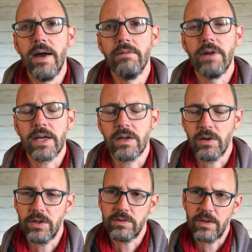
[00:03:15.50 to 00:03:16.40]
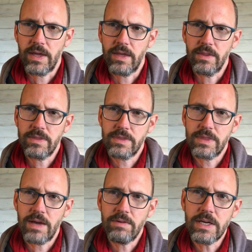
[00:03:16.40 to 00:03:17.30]
recognize that
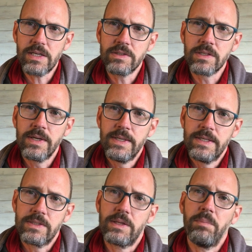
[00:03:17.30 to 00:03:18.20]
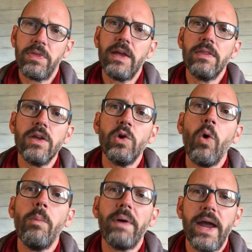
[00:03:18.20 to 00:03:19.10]
there is something that
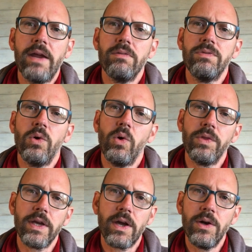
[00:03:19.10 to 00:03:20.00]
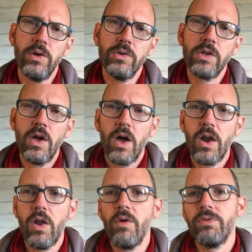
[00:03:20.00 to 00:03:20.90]
you're paying for that goes a
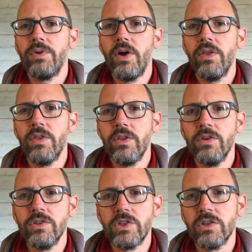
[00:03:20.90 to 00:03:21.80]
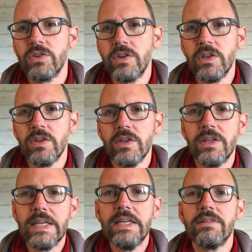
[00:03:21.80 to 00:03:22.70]
lot further than just the
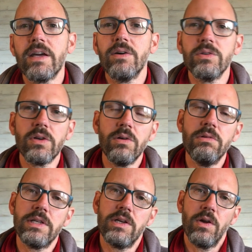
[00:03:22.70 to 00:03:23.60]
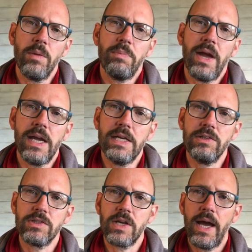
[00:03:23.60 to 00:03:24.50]
details that are written on a page.